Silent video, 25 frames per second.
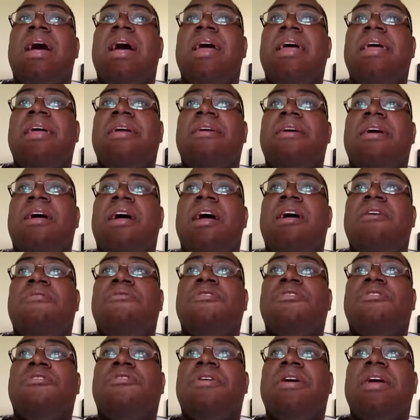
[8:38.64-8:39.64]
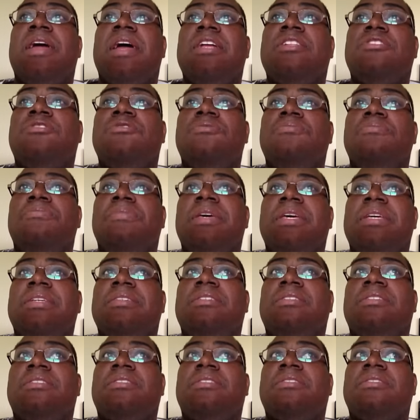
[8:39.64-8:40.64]
I do
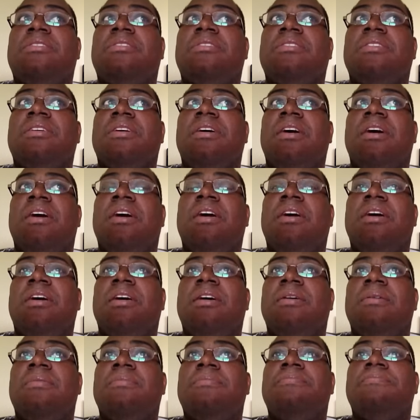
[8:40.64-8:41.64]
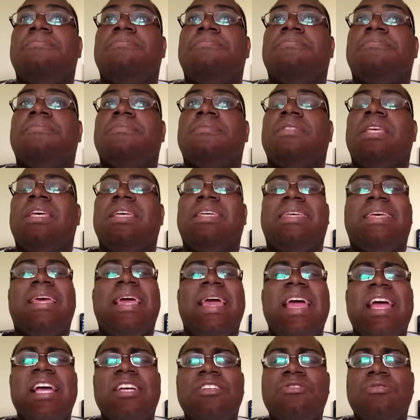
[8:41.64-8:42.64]
miss like
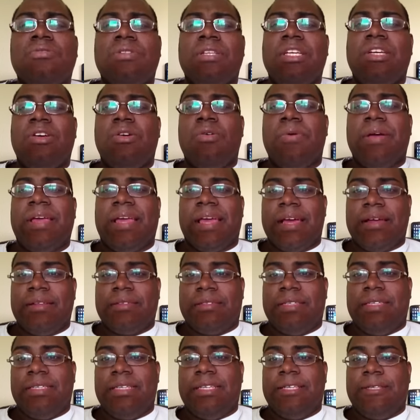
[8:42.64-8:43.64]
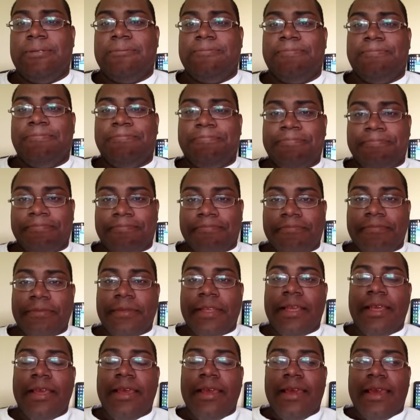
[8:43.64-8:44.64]
casually going out to eat.
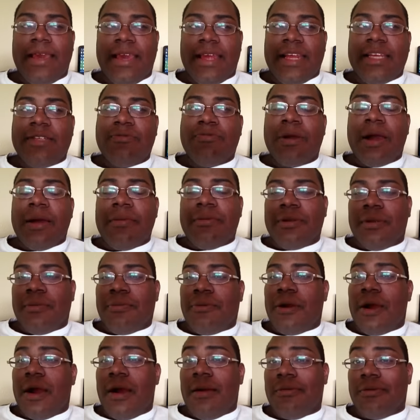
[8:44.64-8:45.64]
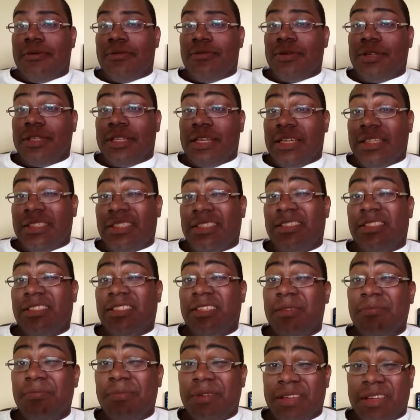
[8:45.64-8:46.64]
And that's probably the problem with us,
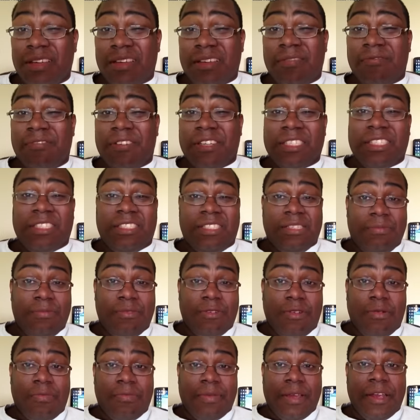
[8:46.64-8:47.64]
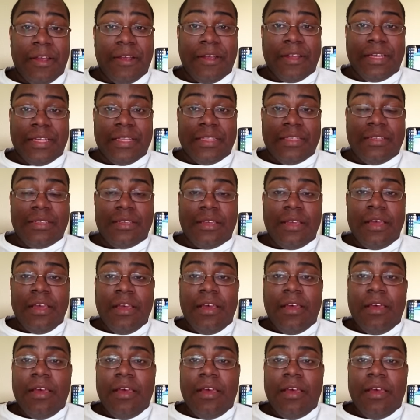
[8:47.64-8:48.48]
some of us typical Americans.